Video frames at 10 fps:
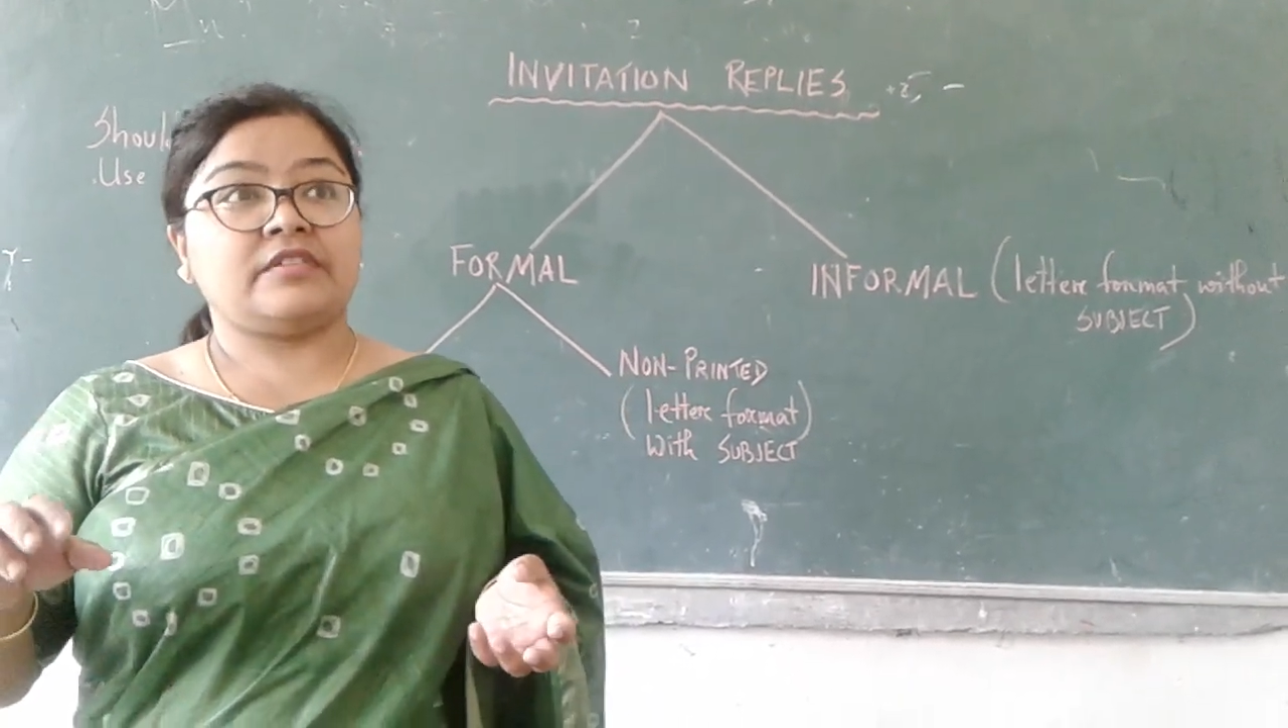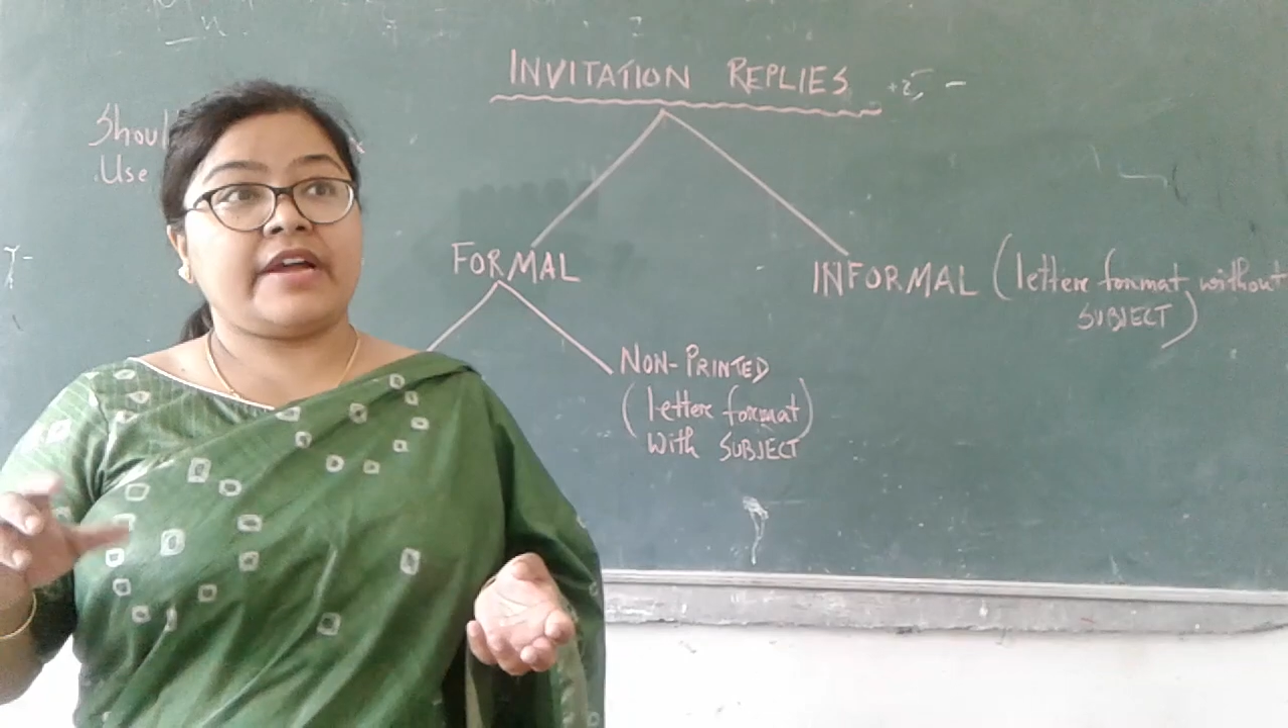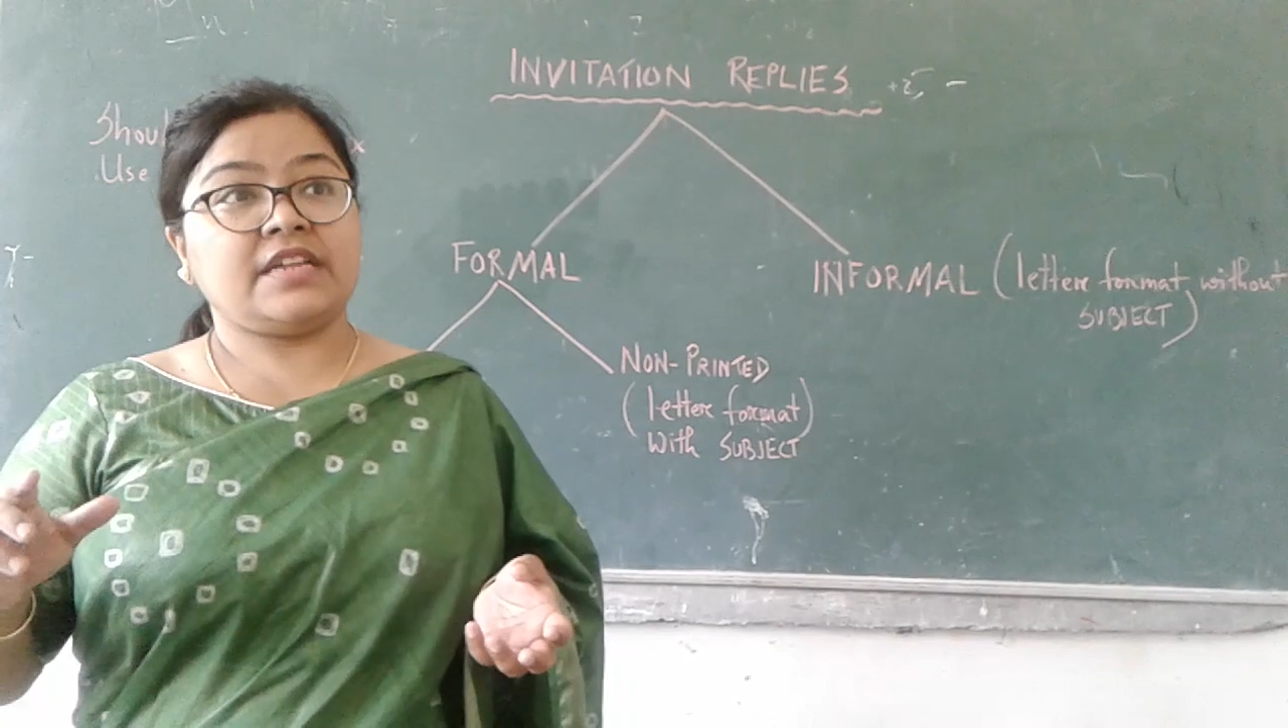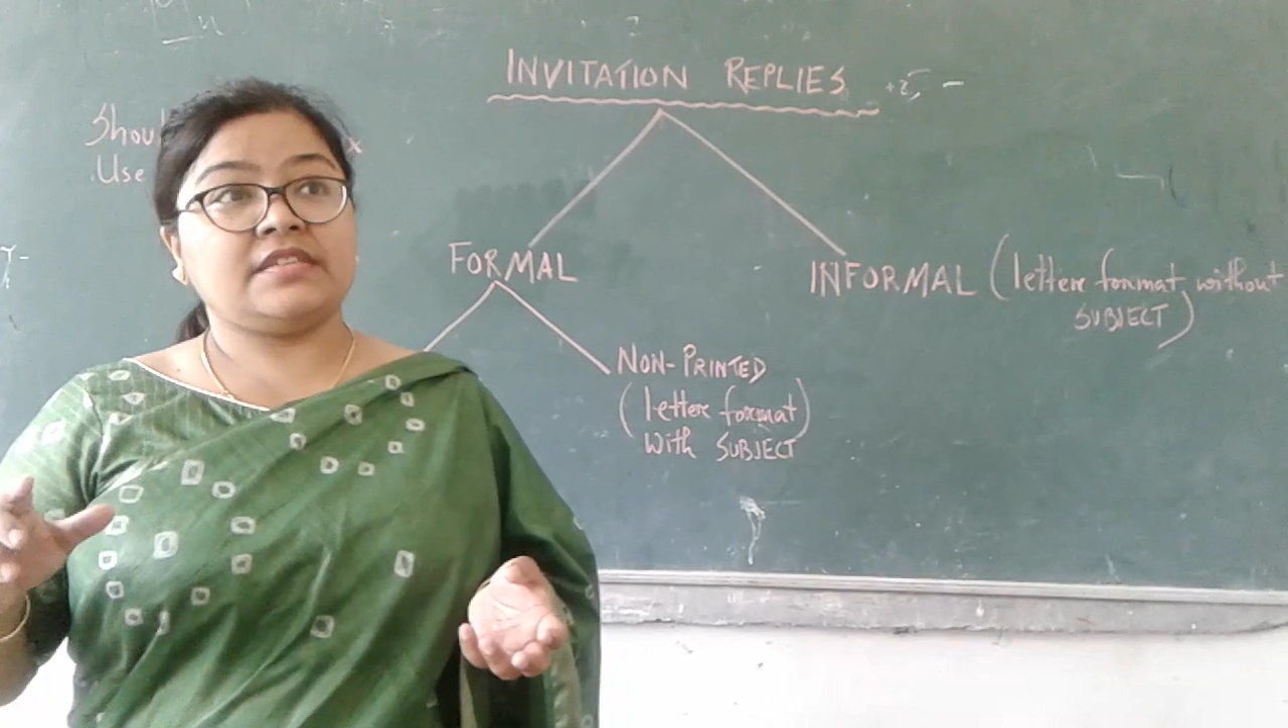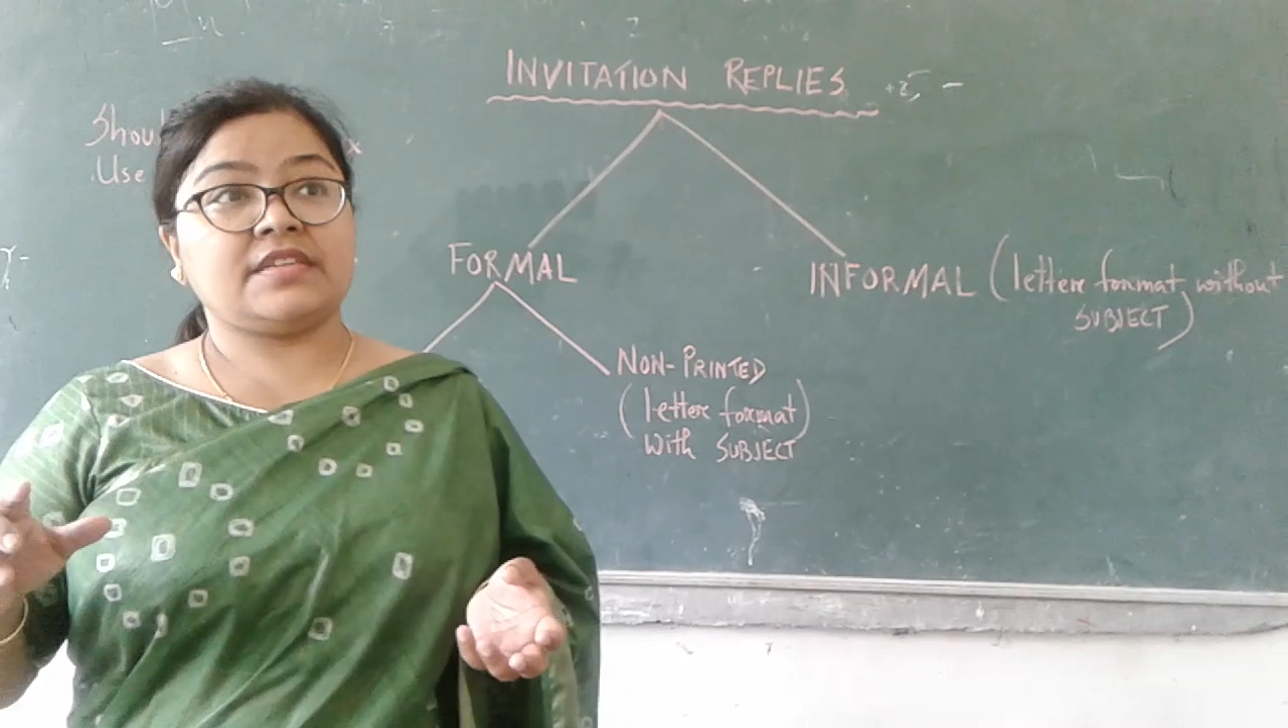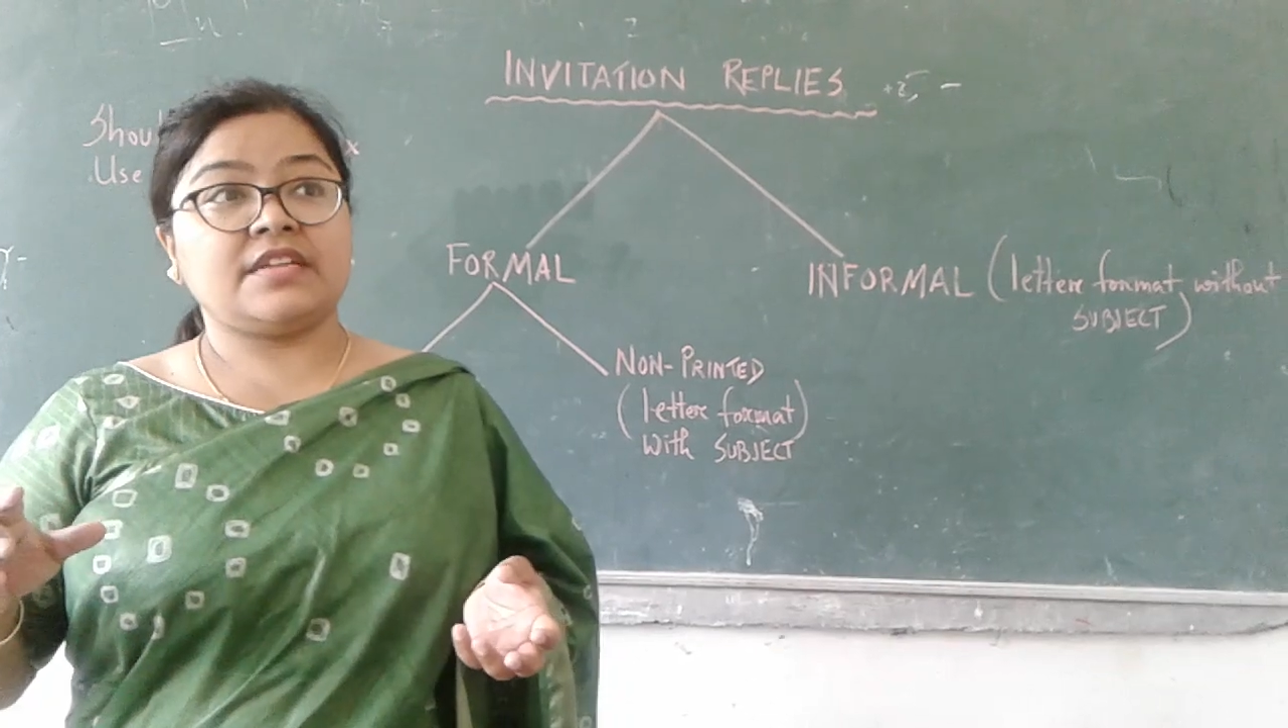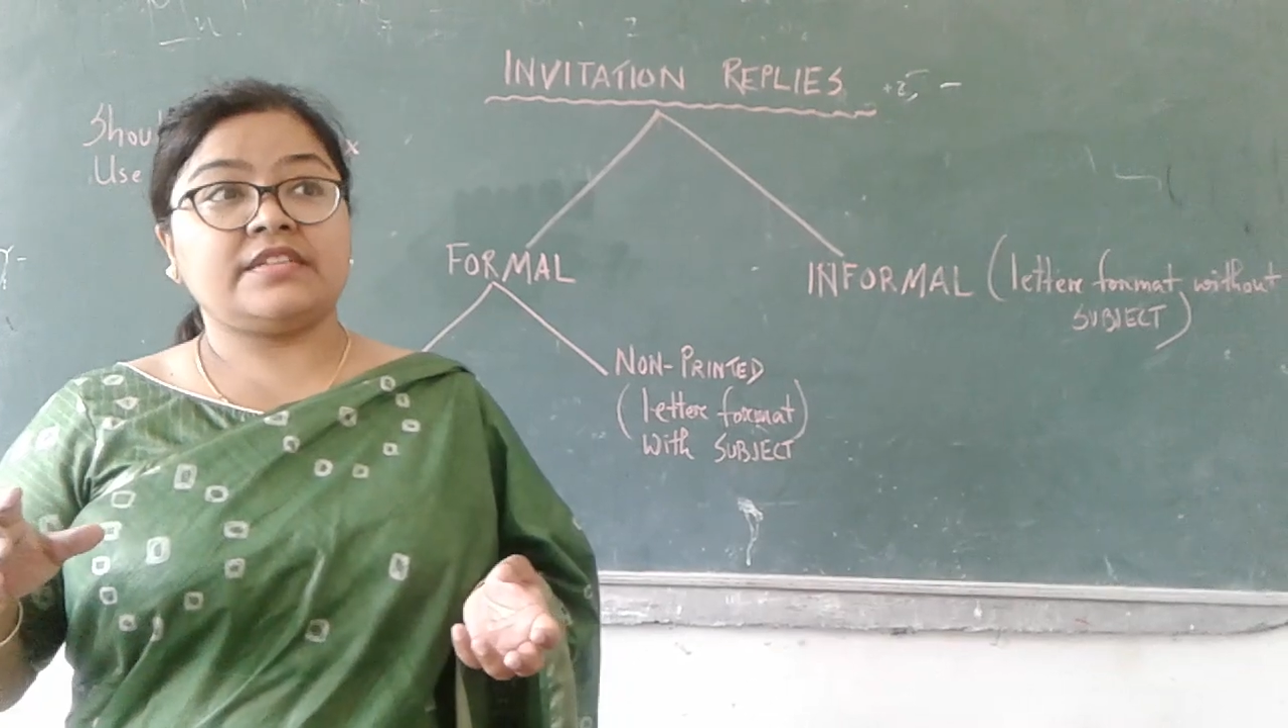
writing